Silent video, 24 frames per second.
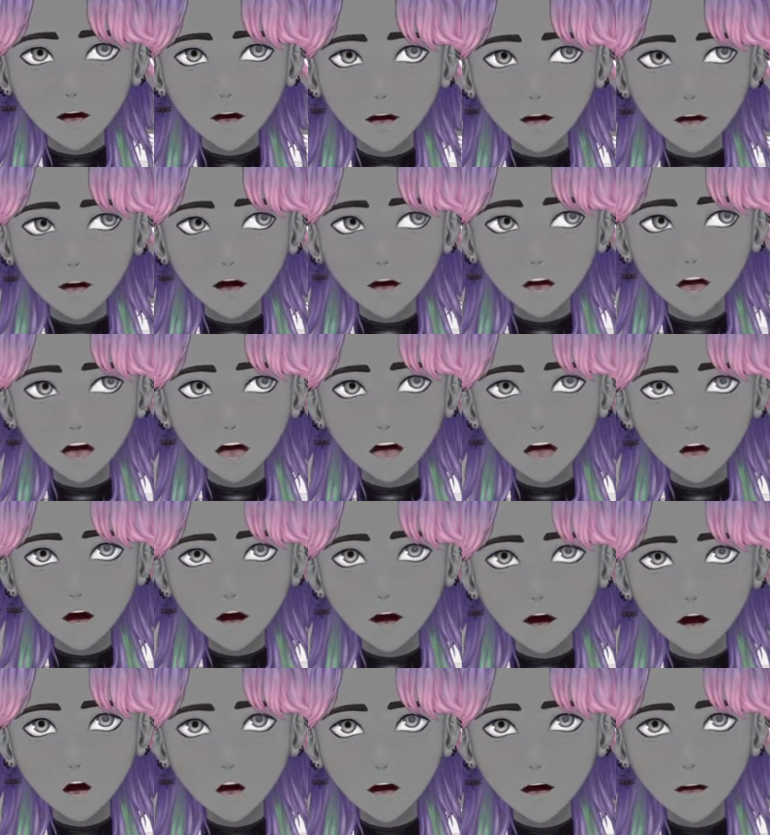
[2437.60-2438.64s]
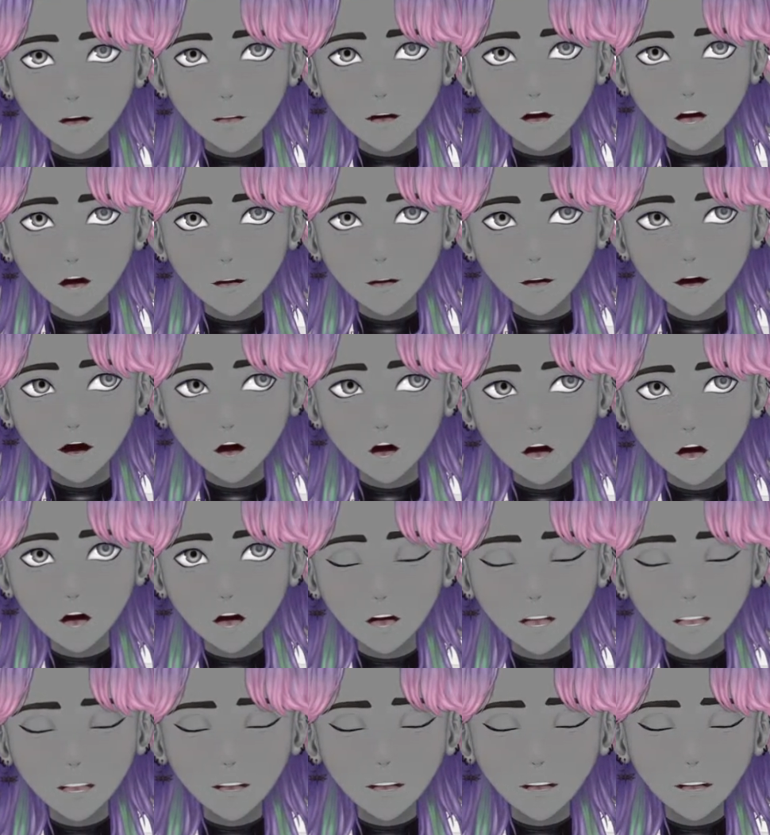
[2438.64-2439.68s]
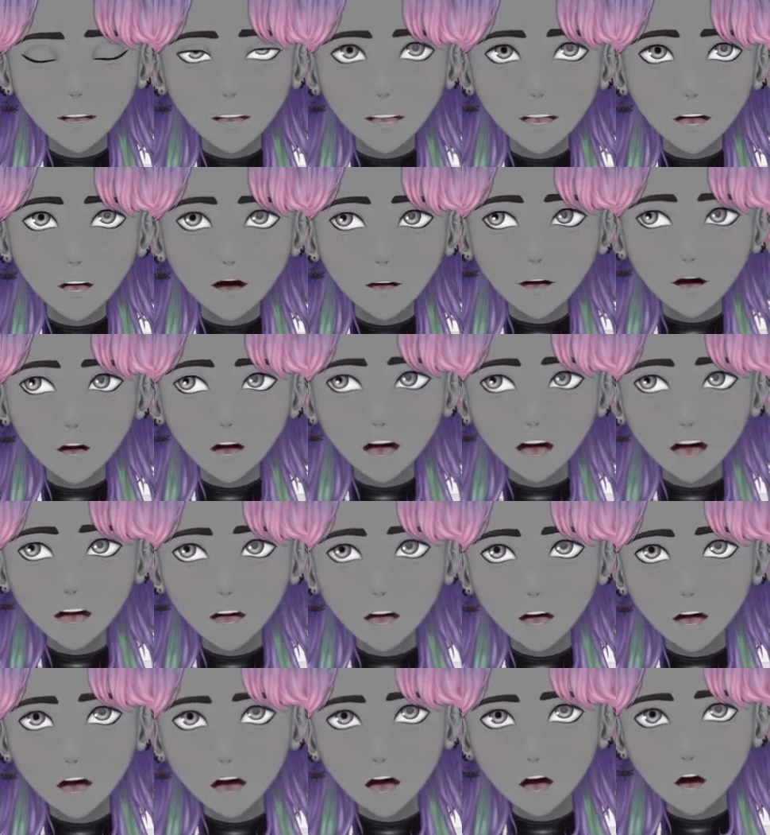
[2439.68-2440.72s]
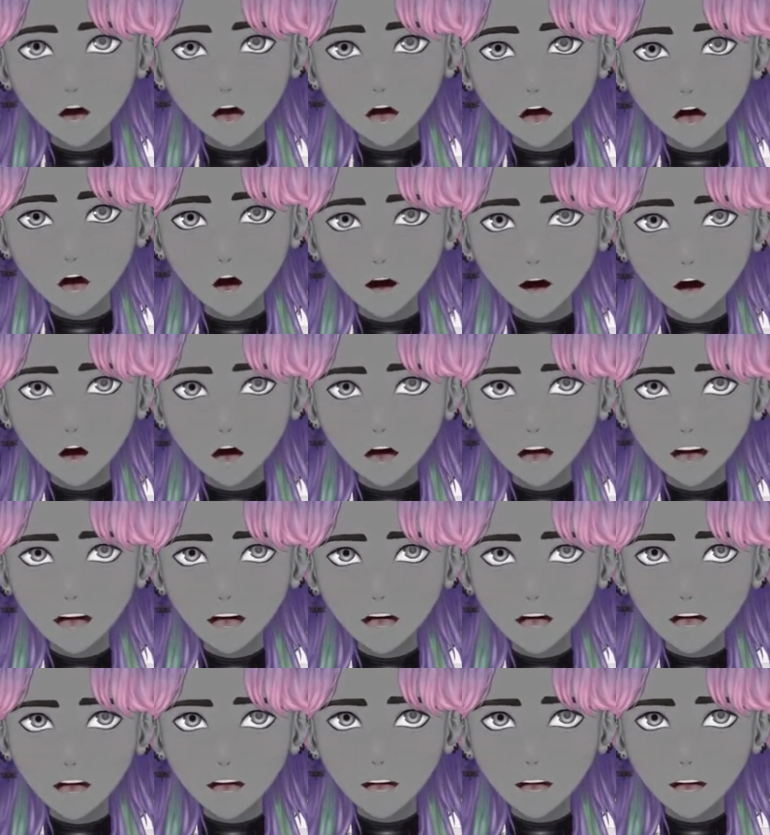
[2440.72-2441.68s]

I will be streaming his death next week.